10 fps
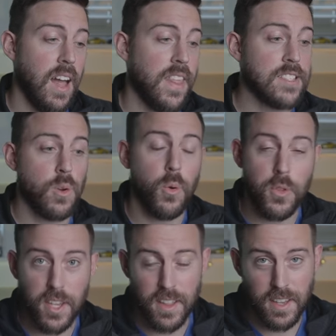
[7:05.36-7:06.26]
That's
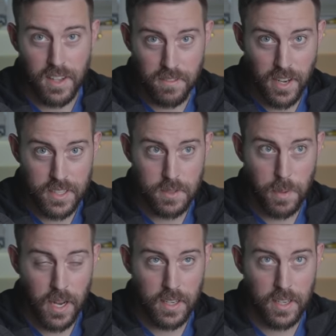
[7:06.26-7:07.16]
only in the advanced
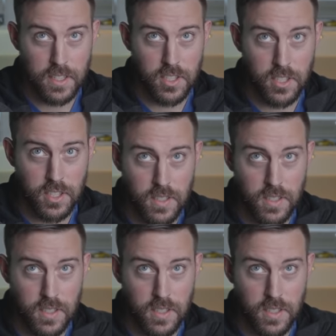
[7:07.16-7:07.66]
package.